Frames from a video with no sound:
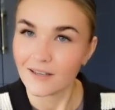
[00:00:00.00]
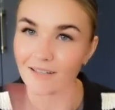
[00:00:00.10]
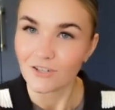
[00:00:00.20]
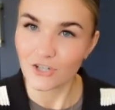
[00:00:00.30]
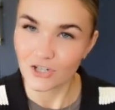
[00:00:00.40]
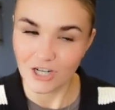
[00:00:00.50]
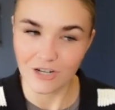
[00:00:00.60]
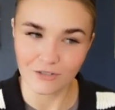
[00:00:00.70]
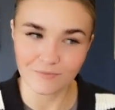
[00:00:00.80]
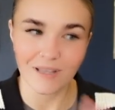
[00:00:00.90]
just
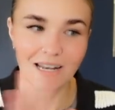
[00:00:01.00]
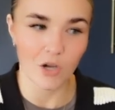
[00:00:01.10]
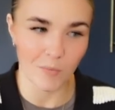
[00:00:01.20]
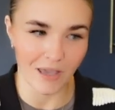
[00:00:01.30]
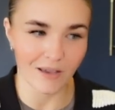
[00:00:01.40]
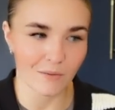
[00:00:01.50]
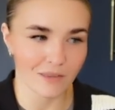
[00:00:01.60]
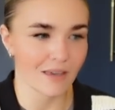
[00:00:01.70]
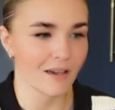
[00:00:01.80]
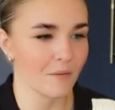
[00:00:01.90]
chill a little bit with
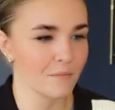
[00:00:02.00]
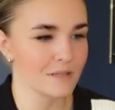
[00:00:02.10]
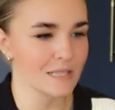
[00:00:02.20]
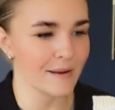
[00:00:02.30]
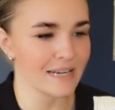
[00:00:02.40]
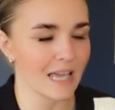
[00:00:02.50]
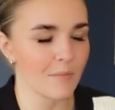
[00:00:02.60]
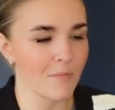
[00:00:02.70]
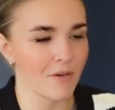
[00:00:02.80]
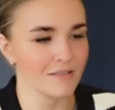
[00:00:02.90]
the spending
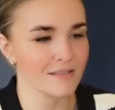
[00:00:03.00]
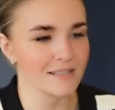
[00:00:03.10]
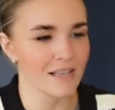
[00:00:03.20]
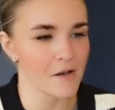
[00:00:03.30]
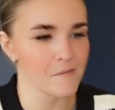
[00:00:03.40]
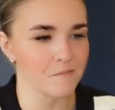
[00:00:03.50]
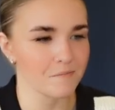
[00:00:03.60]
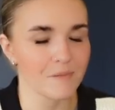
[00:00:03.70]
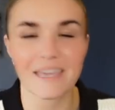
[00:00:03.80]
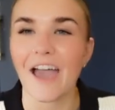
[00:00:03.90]
commitments.
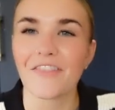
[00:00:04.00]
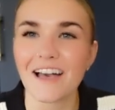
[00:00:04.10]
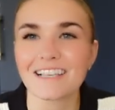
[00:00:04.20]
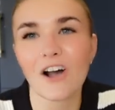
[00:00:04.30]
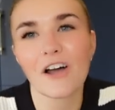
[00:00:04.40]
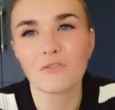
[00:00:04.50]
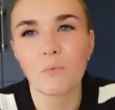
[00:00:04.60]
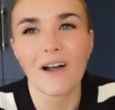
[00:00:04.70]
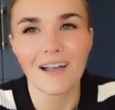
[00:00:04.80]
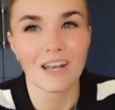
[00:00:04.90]
But yeah, that's kind
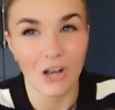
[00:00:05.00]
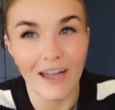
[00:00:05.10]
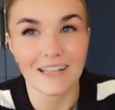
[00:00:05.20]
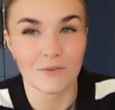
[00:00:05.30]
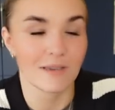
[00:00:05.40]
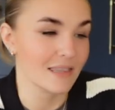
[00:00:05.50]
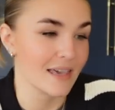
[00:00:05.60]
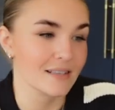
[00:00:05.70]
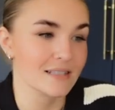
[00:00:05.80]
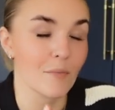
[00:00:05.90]
of why I like doing
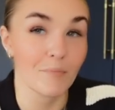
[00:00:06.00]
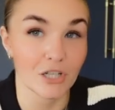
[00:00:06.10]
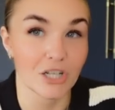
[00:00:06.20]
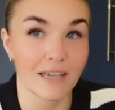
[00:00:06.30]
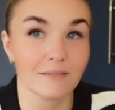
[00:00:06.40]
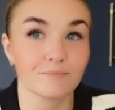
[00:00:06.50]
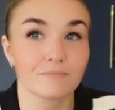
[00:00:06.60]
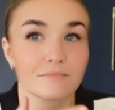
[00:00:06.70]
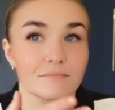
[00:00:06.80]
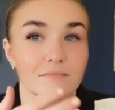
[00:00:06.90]
this budget
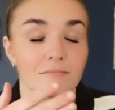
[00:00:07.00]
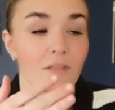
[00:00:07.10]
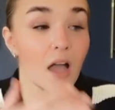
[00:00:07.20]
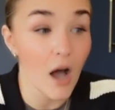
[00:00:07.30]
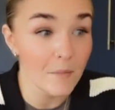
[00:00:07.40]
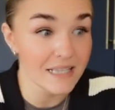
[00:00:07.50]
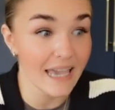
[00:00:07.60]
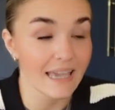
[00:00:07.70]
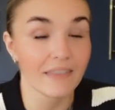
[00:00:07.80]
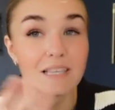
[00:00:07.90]

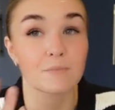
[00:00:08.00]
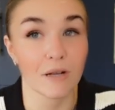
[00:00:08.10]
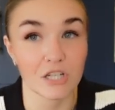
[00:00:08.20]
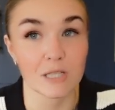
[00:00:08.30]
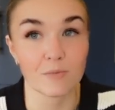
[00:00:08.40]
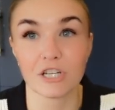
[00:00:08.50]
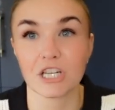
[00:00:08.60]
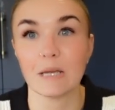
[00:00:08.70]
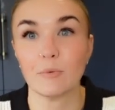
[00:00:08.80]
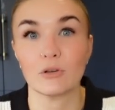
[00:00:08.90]
update and this budget
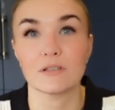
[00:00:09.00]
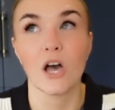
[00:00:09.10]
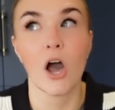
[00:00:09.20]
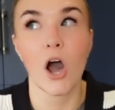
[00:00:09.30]
spreadsheet, because